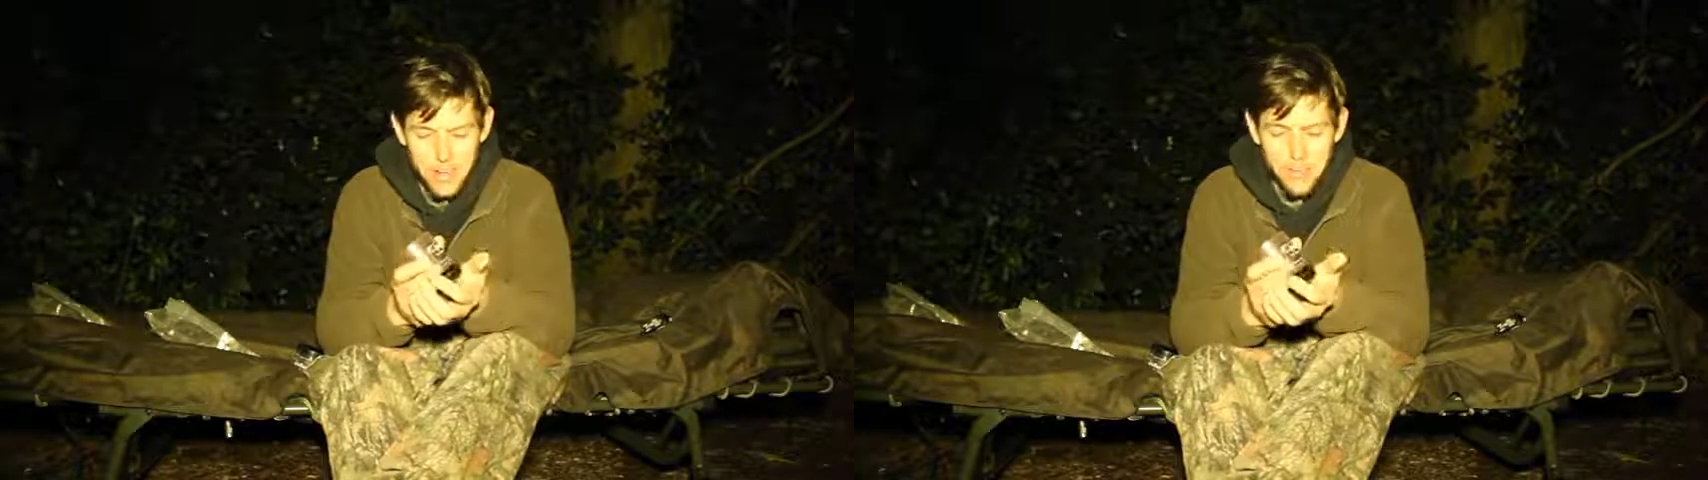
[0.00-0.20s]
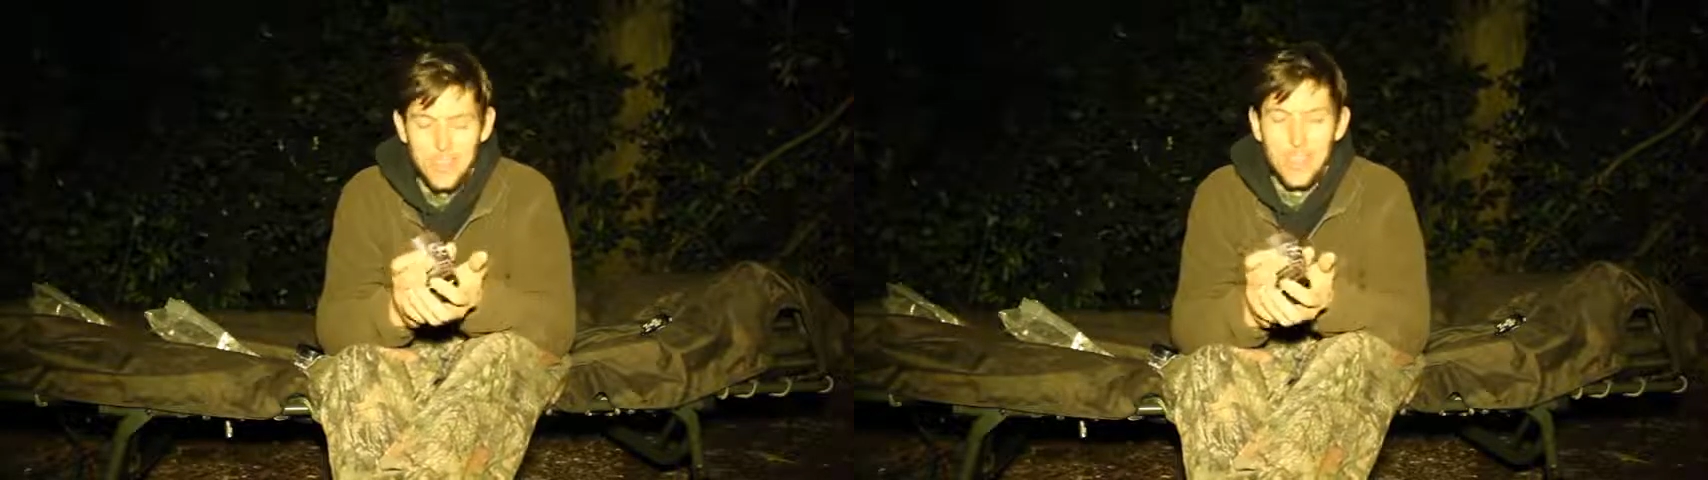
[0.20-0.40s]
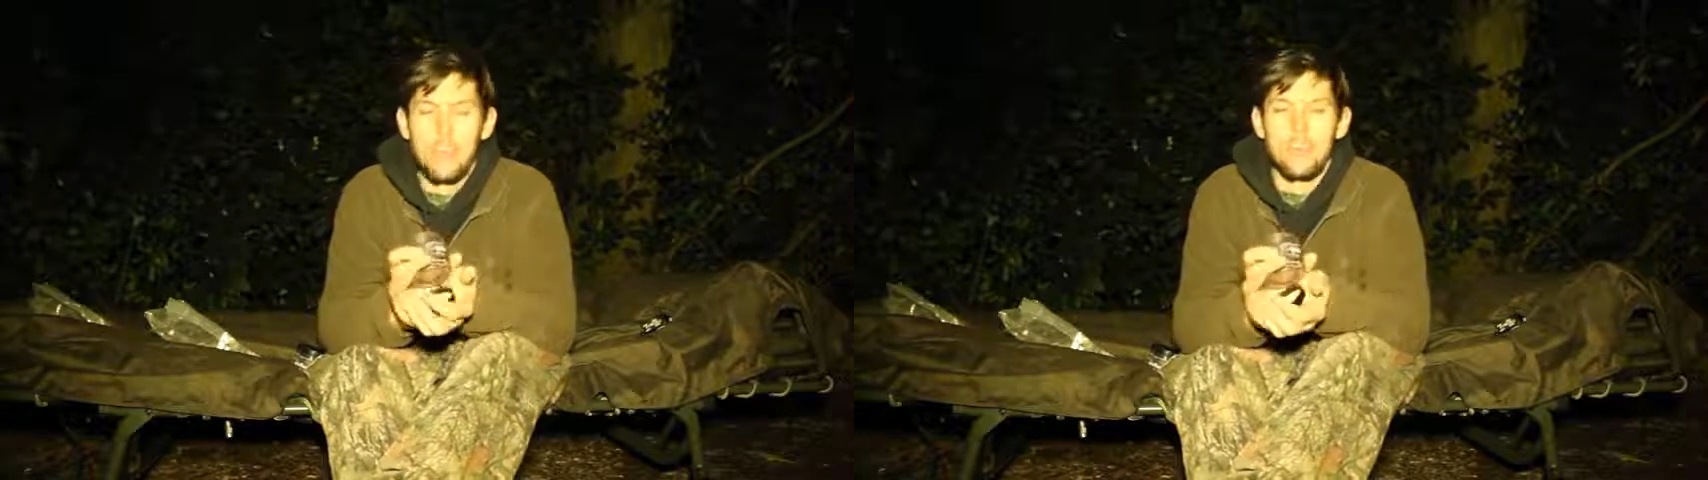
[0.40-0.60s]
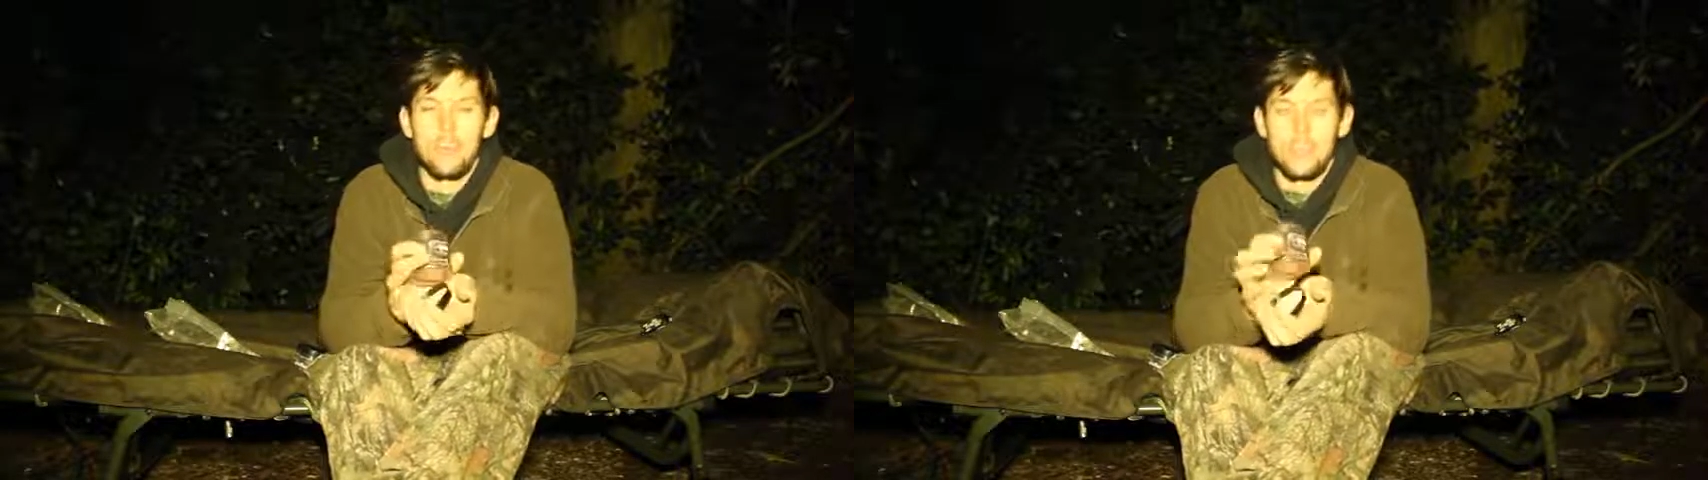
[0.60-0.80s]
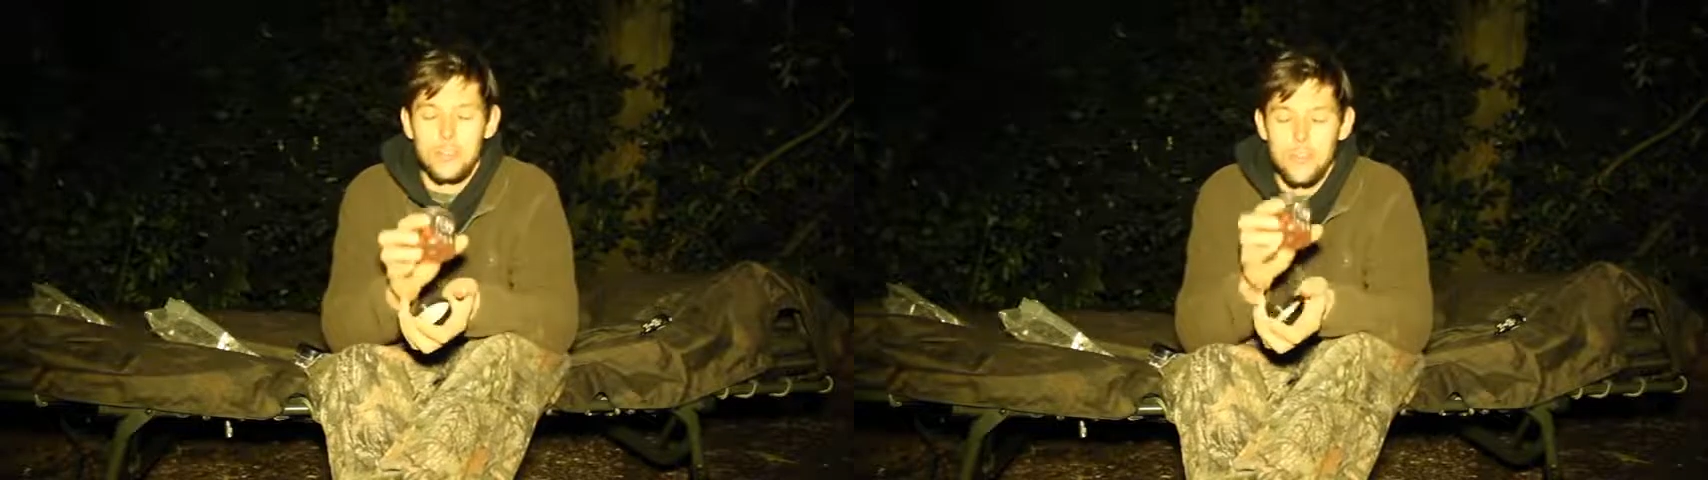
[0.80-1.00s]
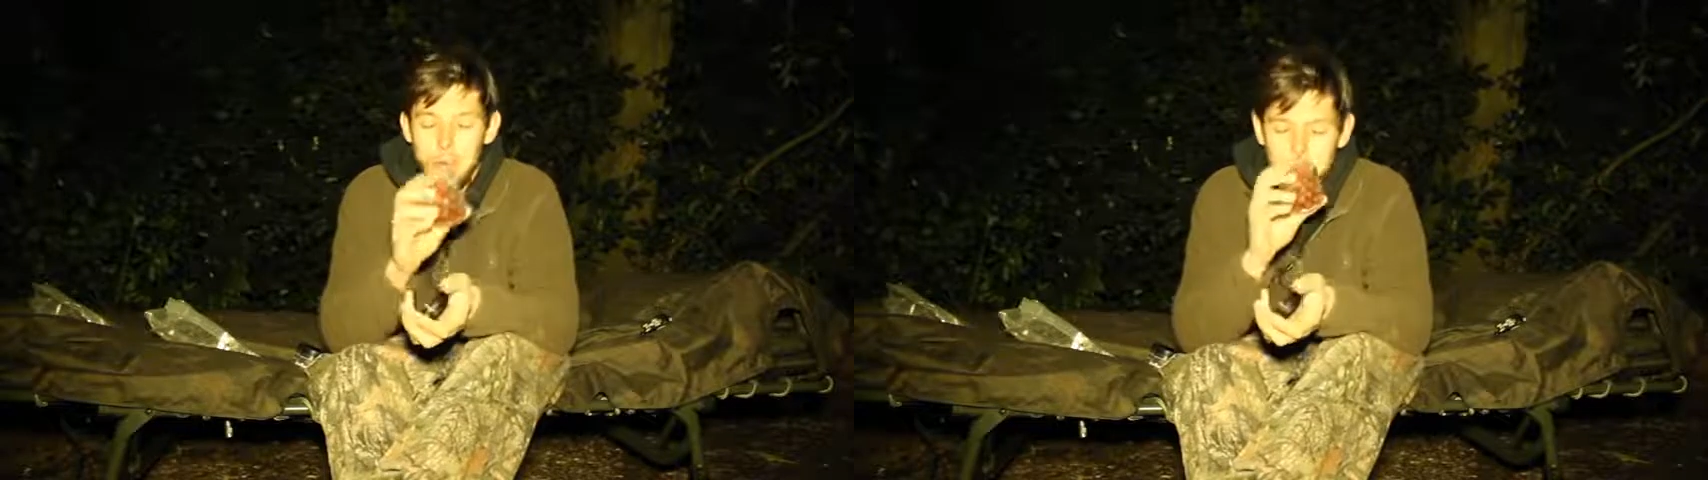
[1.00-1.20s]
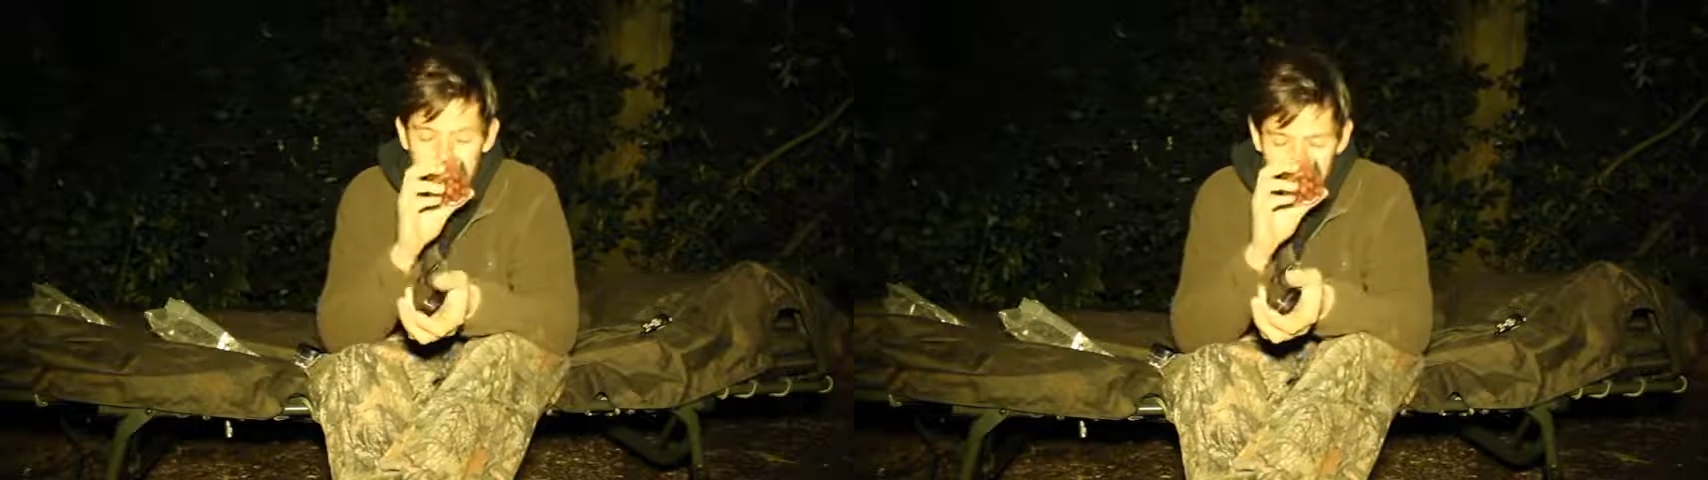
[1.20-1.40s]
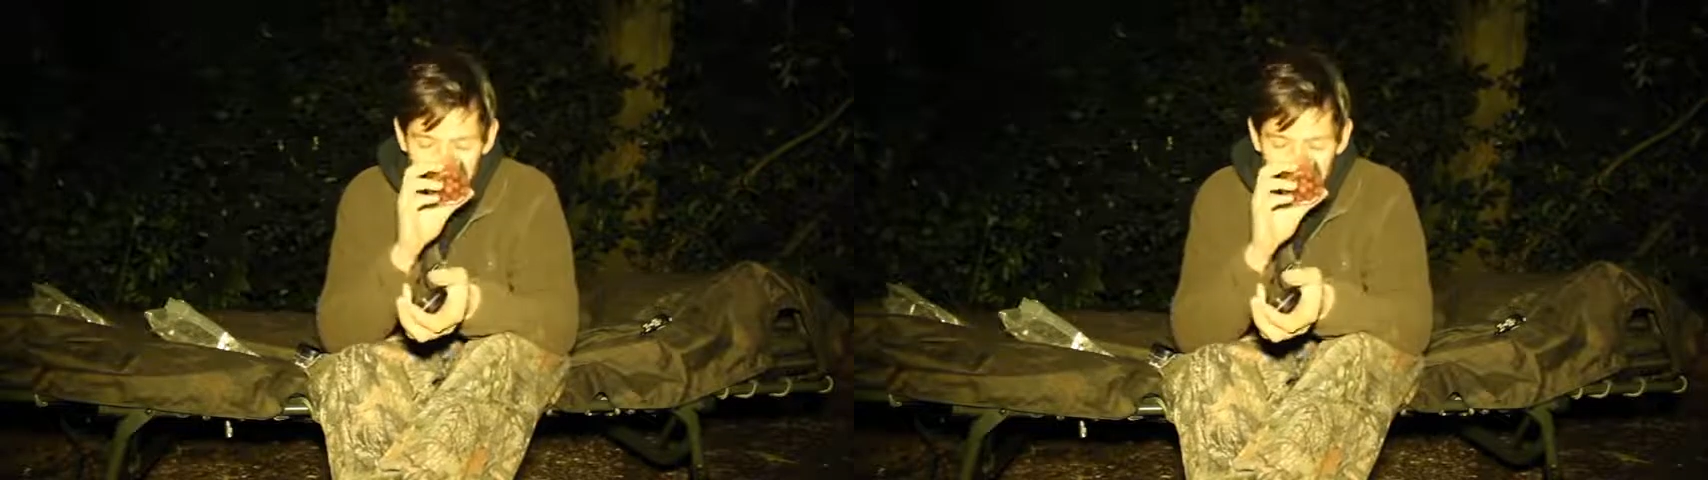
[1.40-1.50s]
video footage, but